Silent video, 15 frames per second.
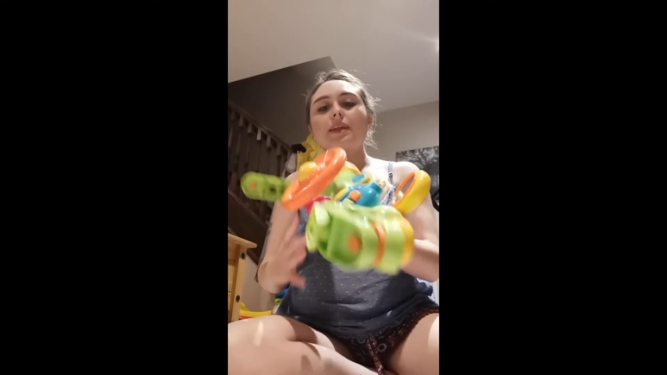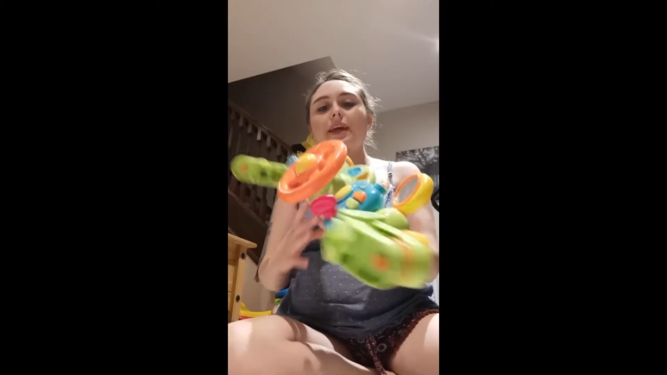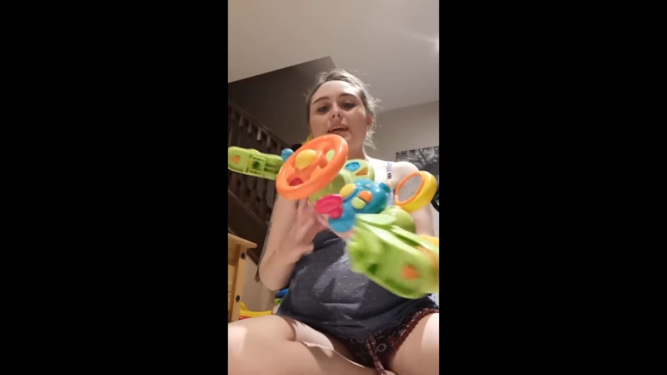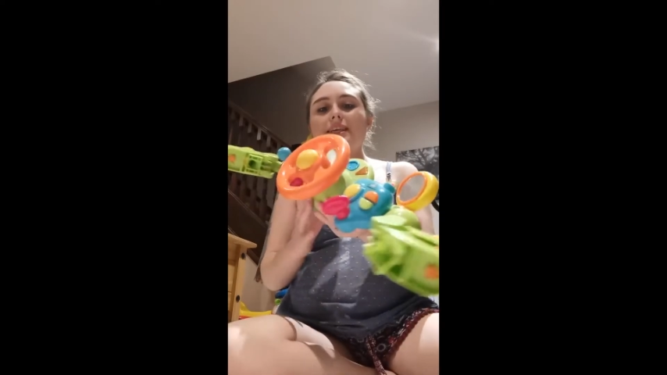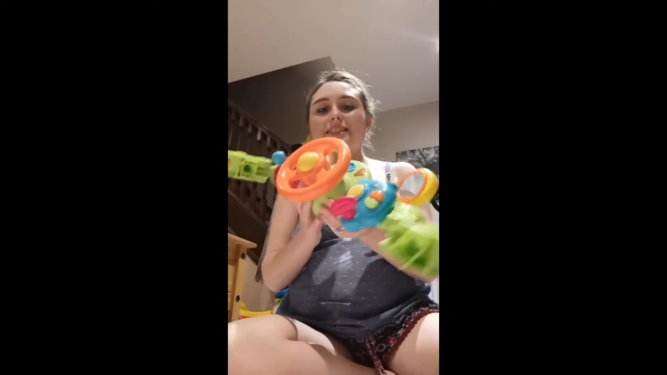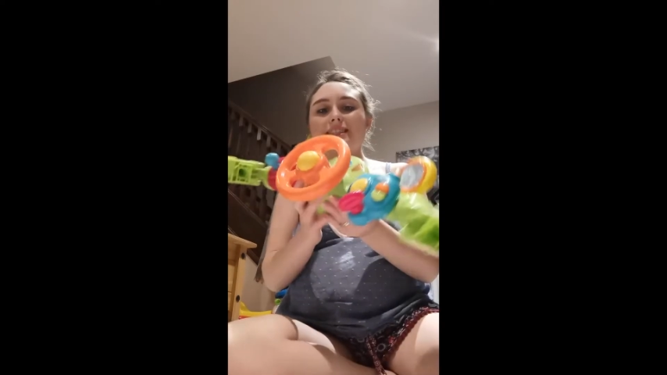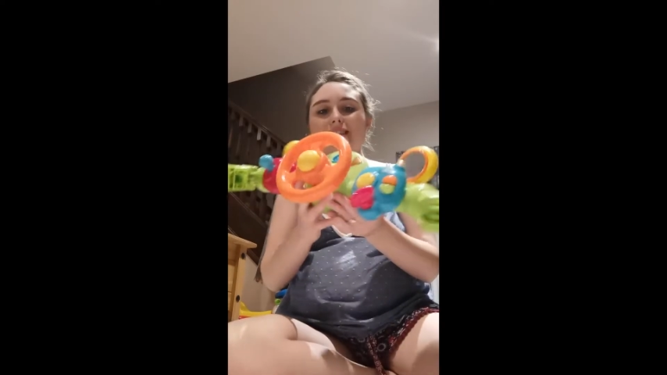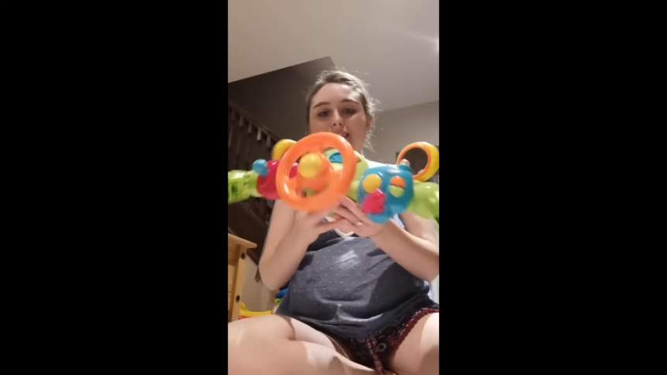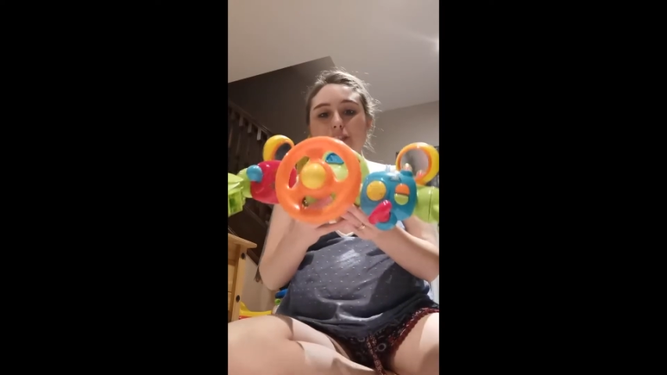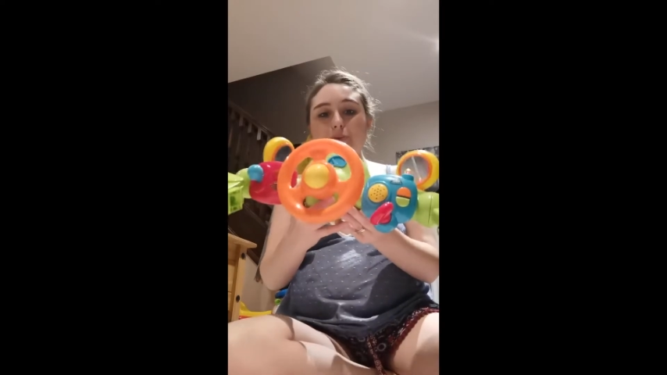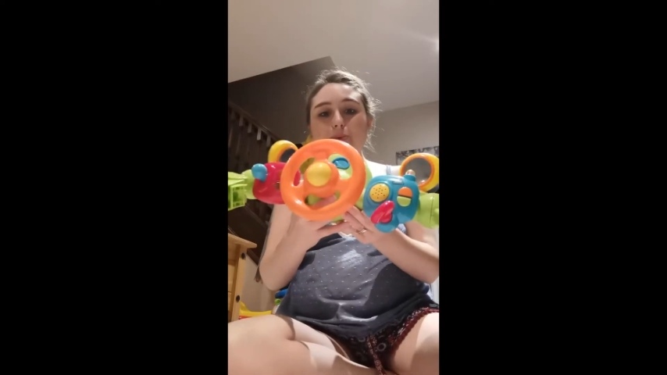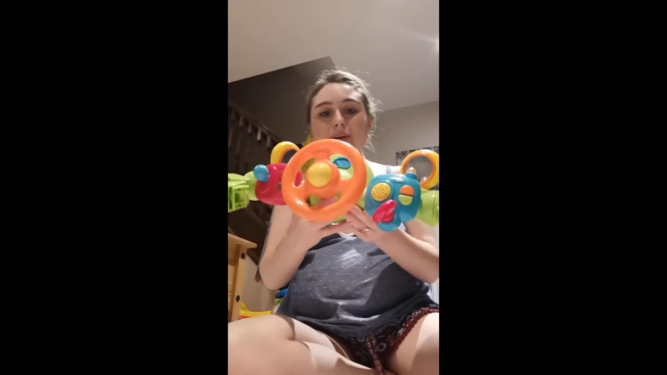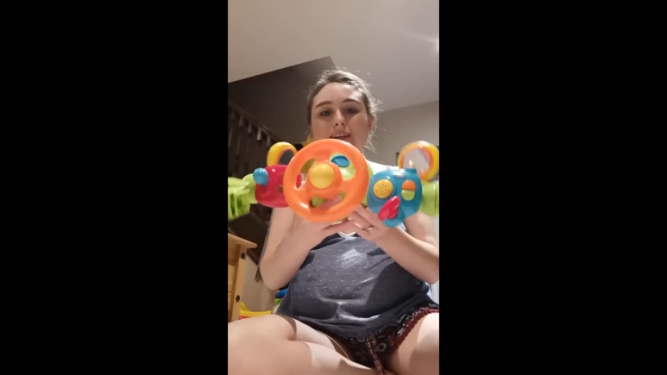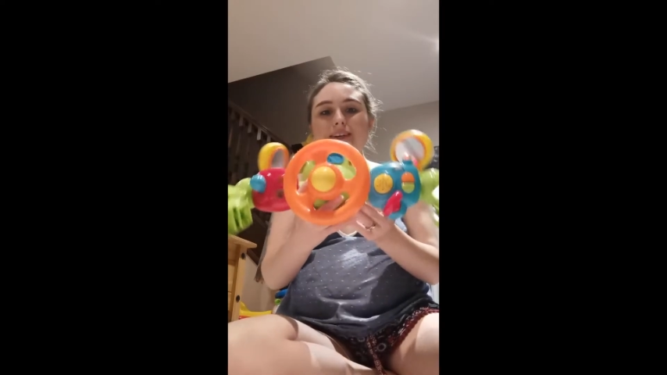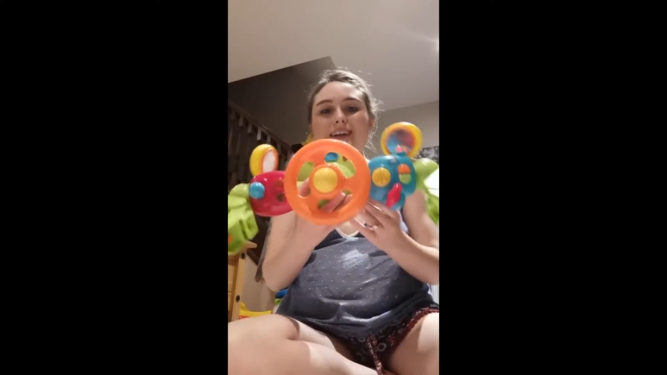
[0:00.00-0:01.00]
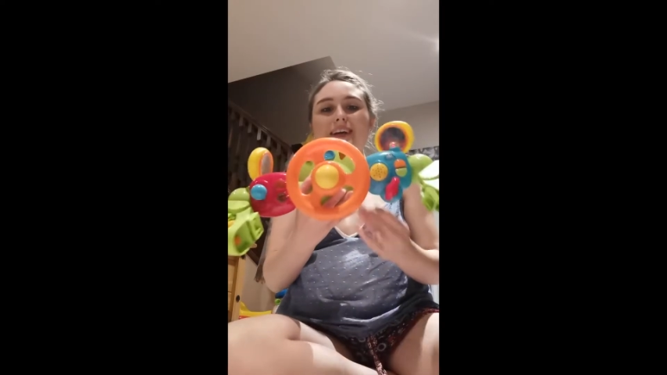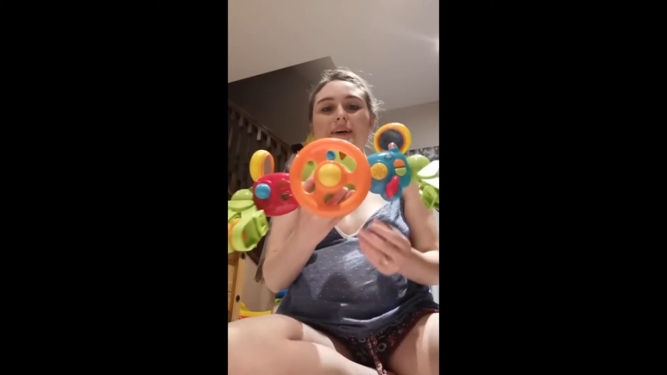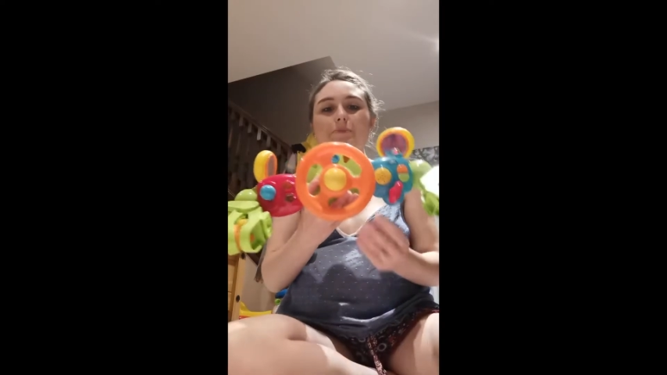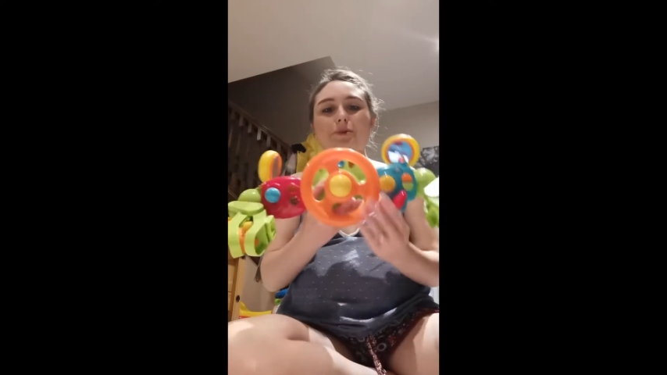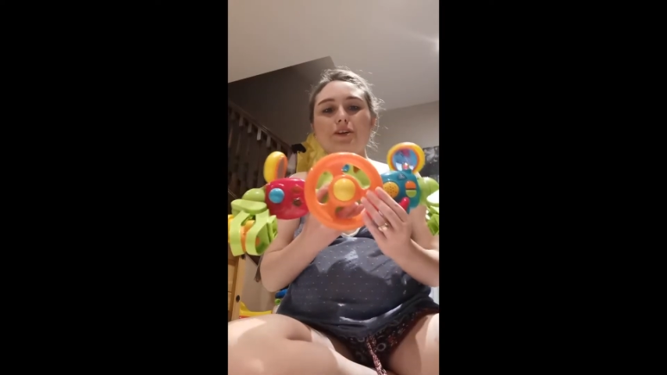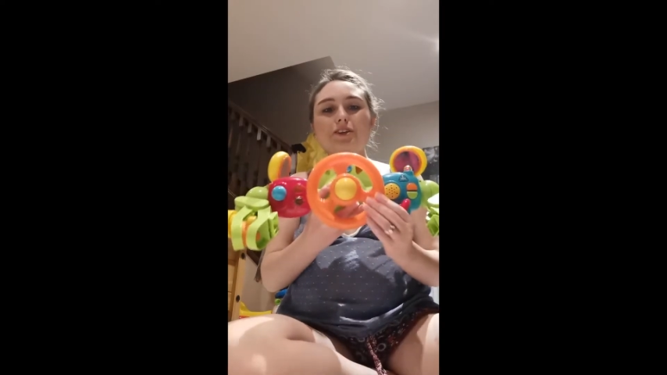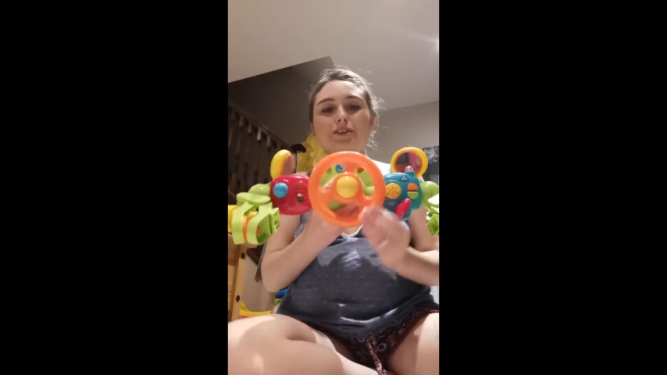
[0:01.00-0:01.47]
is this one,
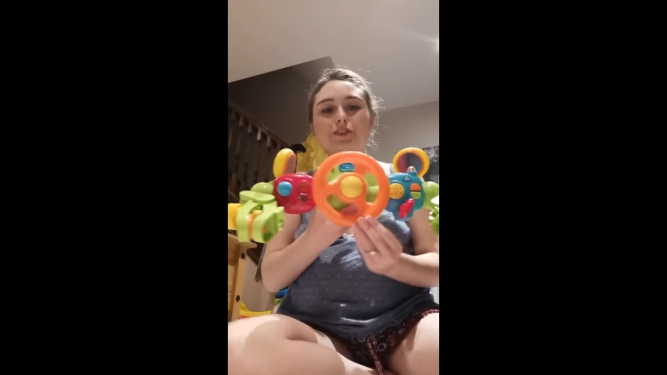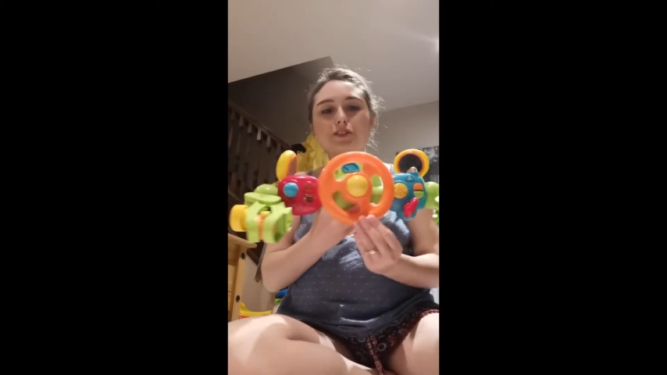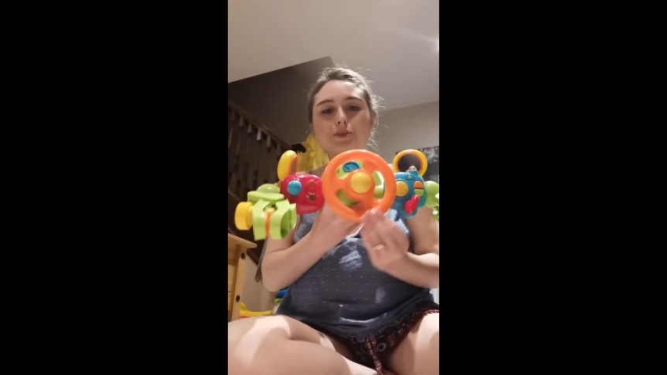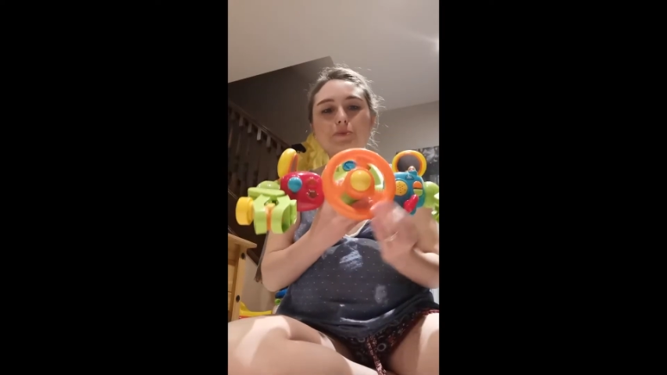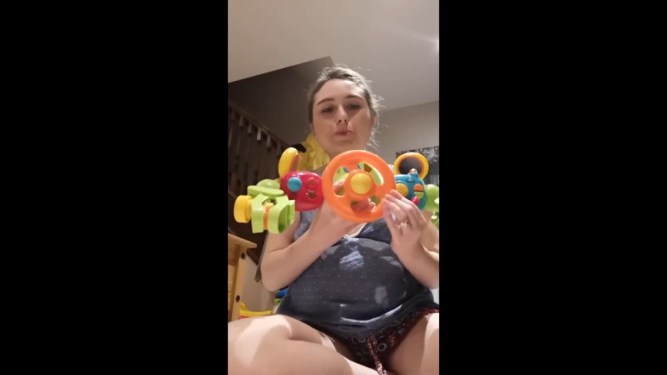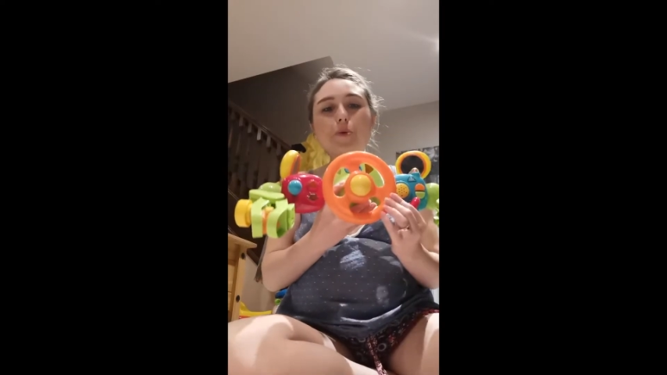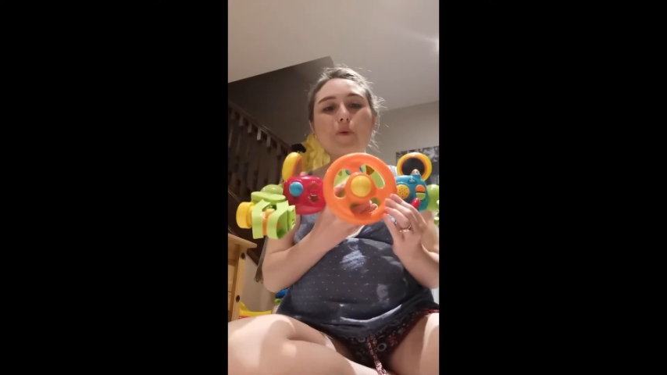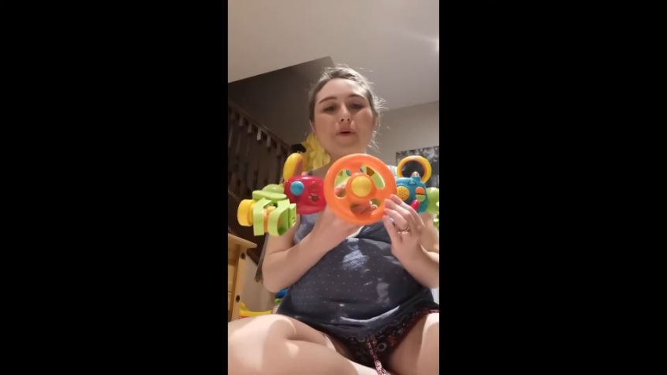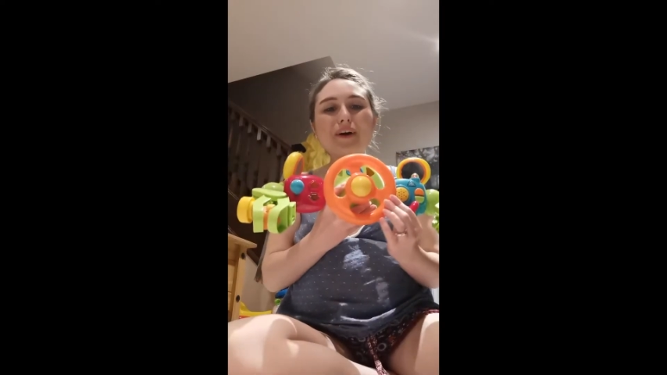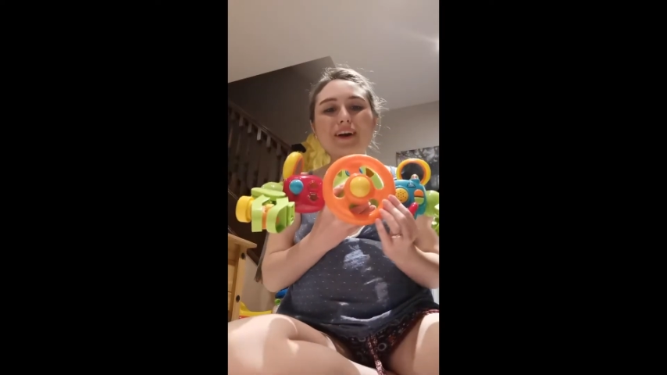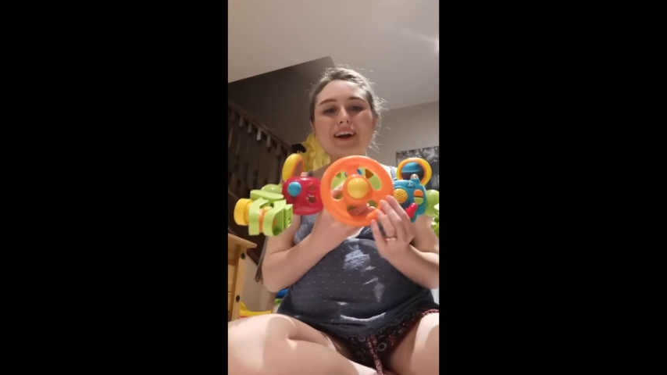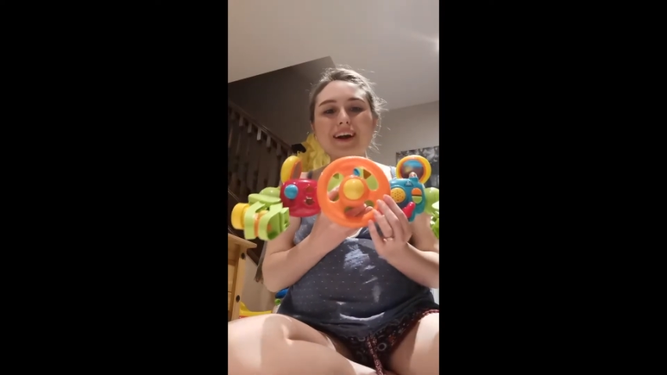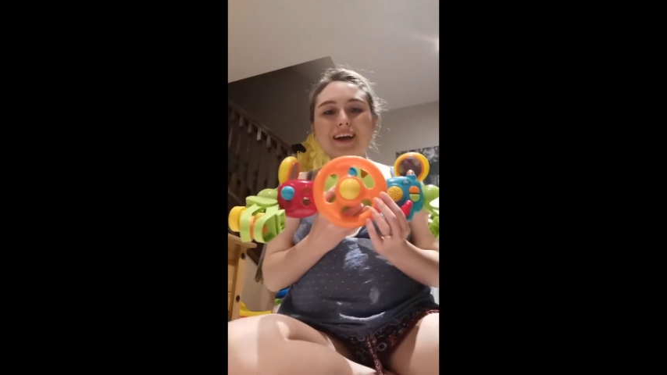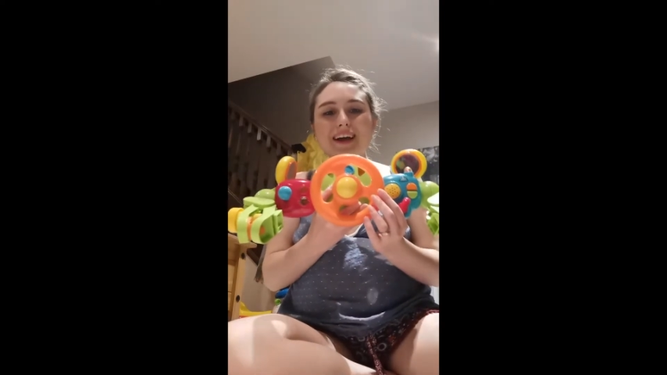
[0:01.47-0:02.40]
because it's more